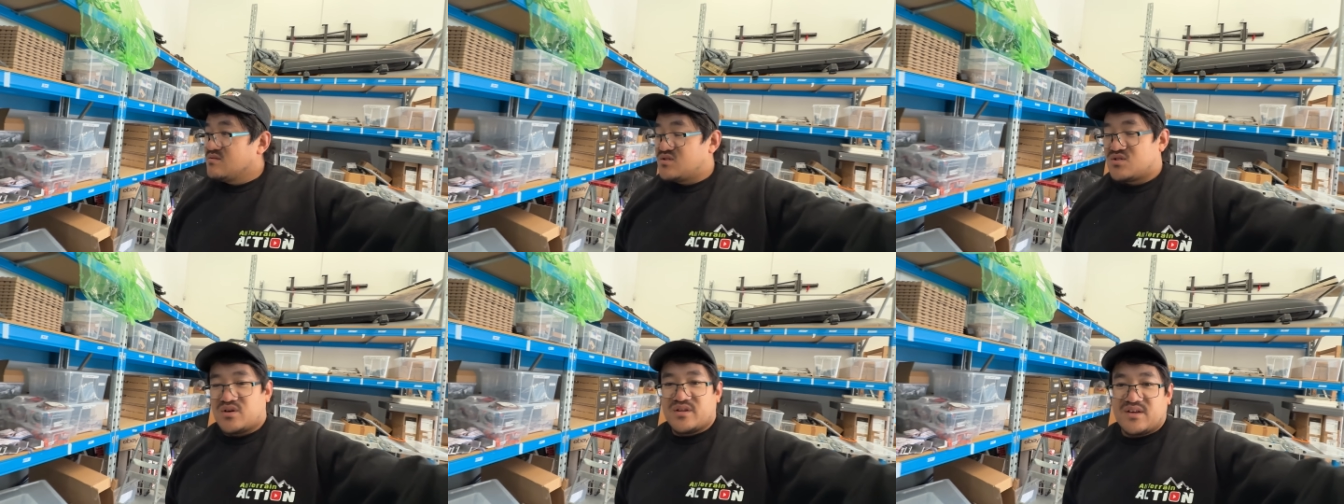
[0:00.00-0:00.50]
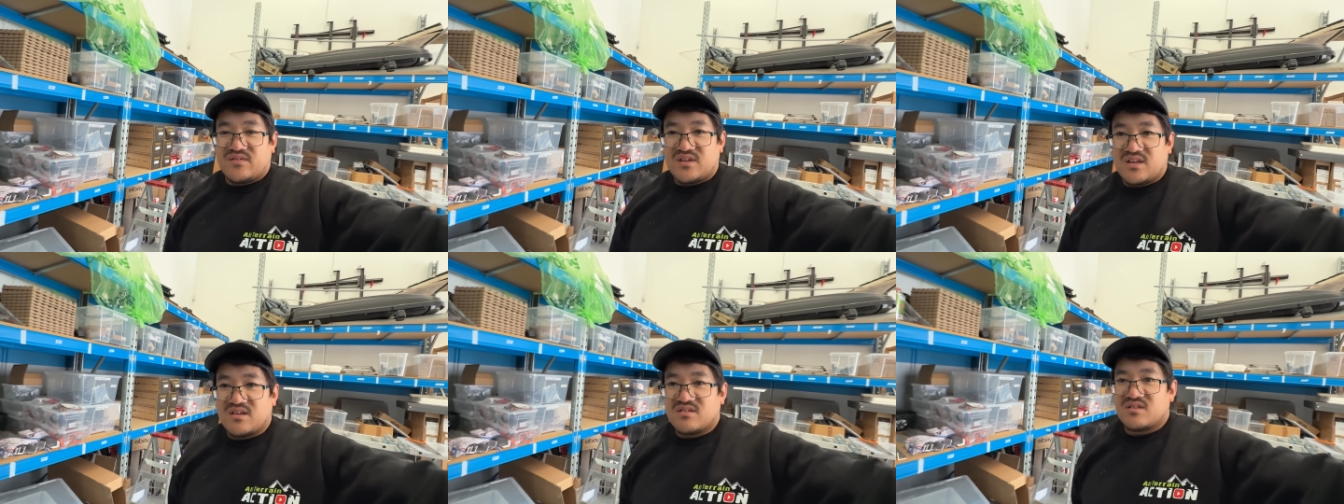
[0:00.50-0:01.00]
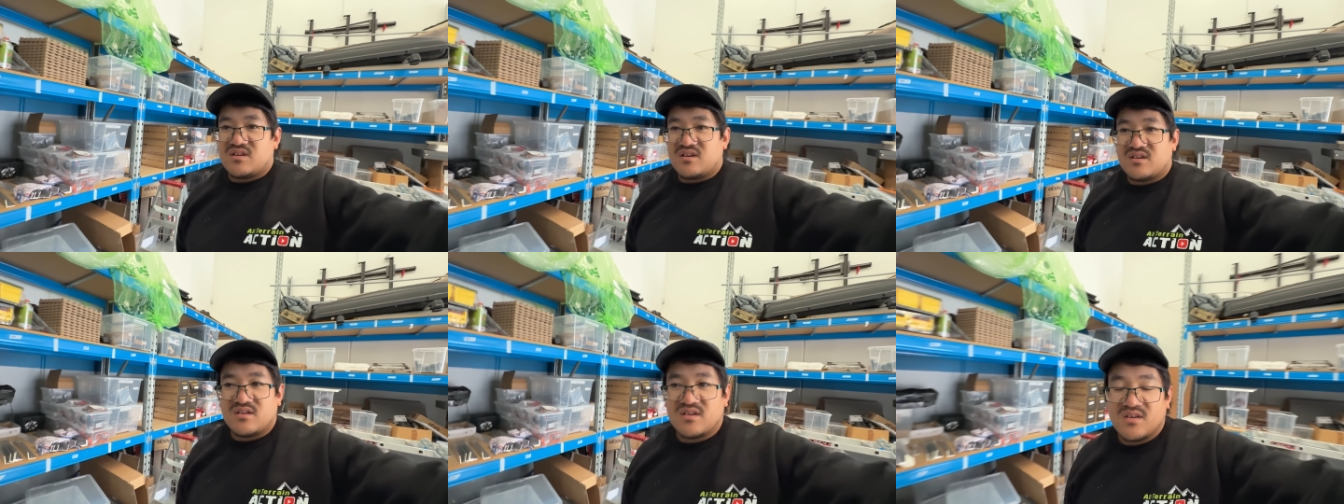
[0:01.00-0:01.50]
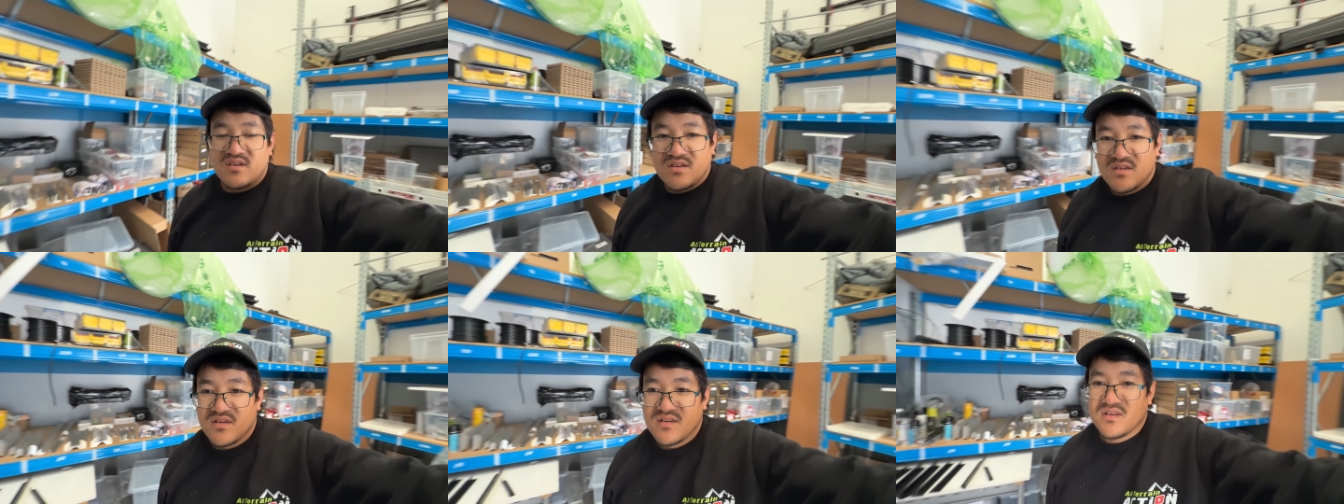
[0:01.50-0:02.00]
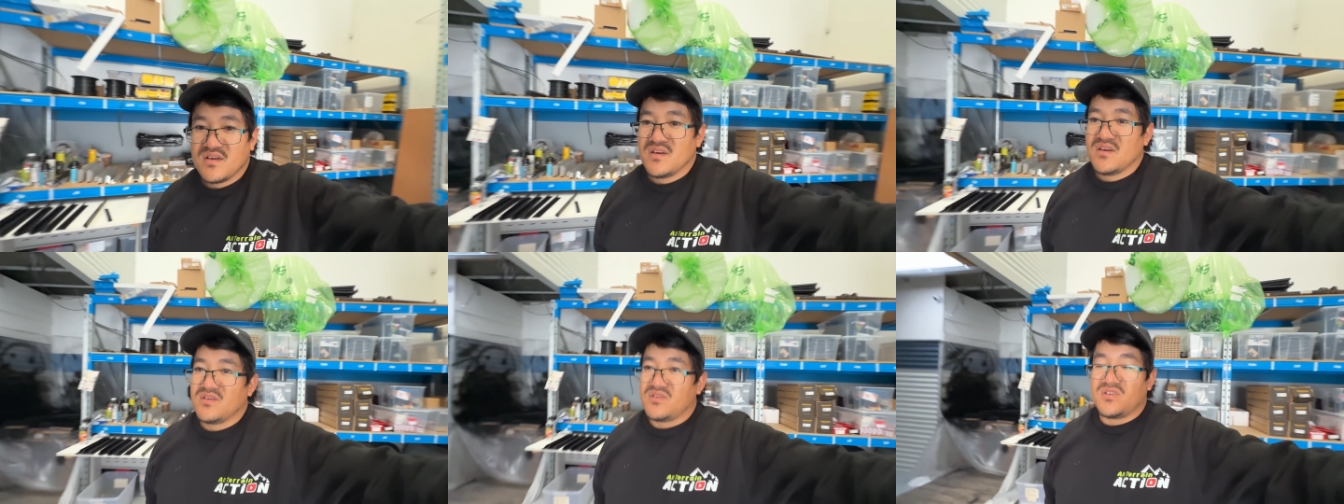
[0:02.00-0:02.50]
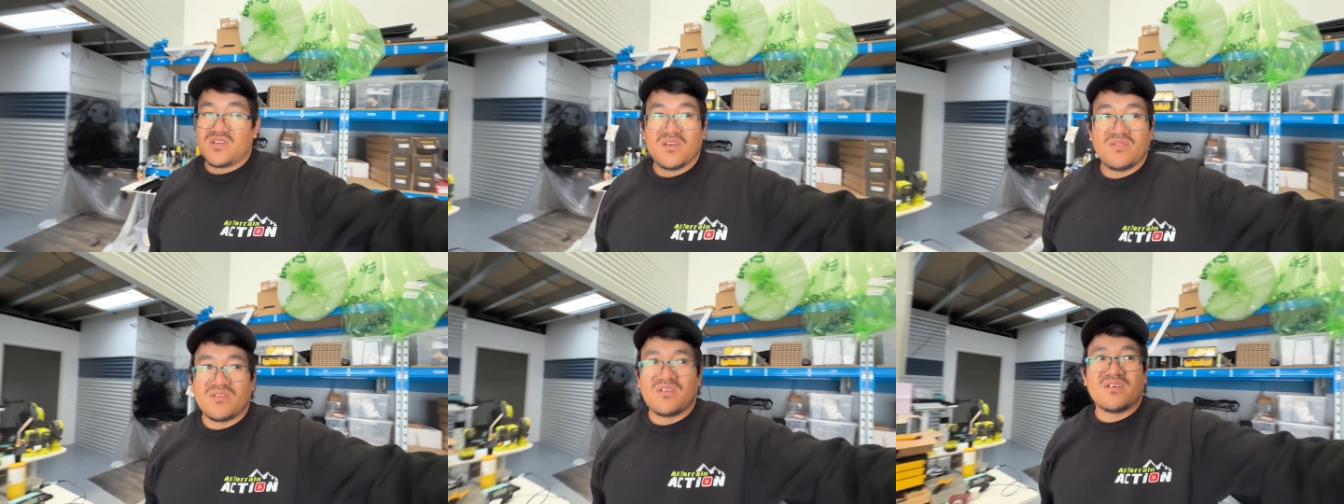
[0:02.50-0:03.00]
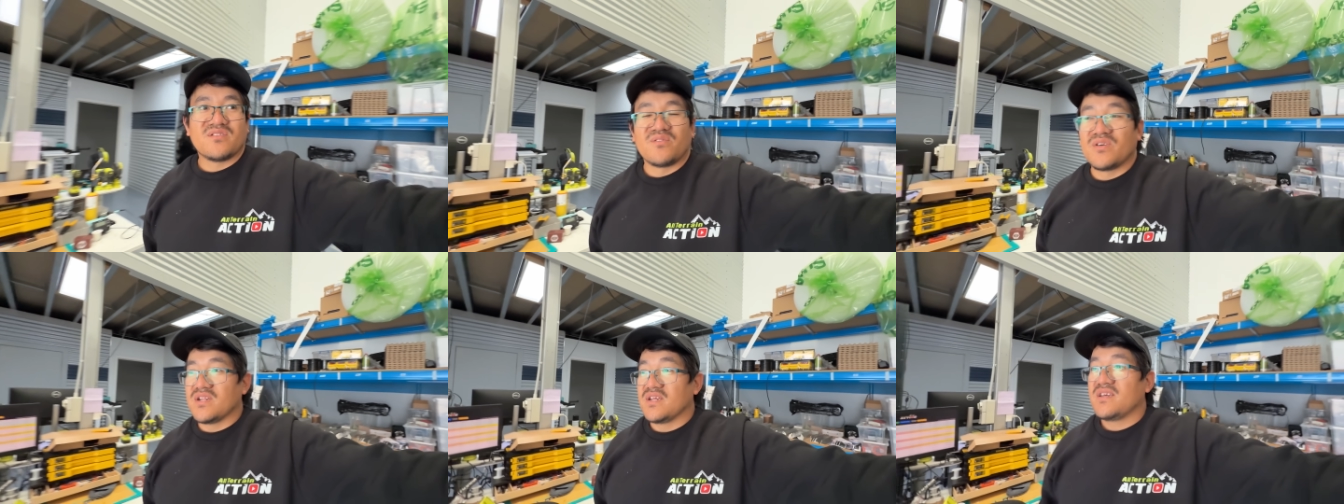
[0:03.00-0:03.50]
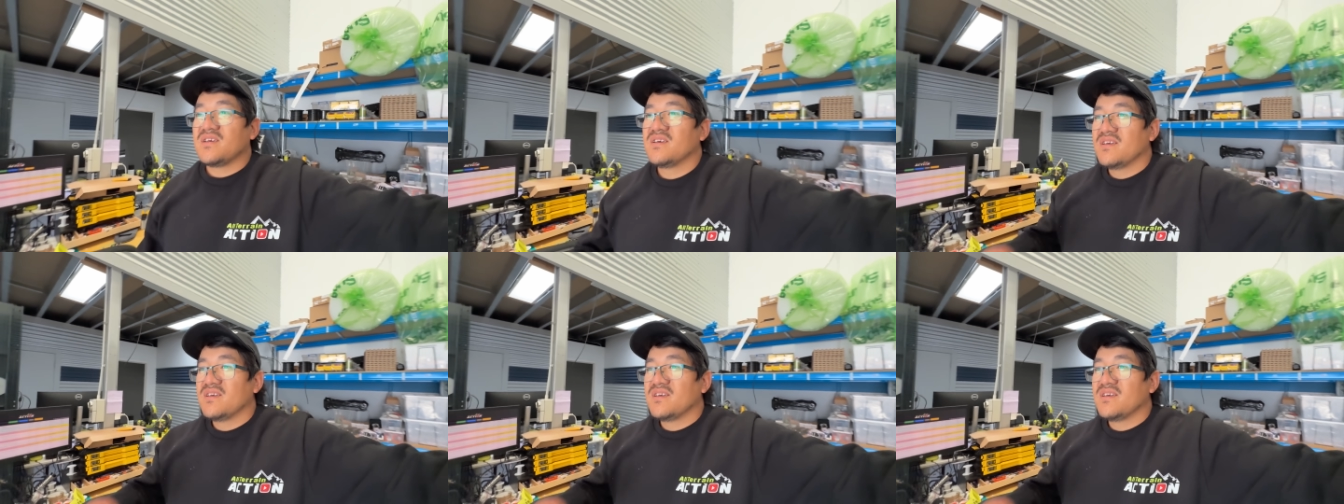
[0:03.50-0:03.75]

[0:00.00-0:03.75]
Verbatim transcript: Just trying to think of anything else I to share with you guys. Not really.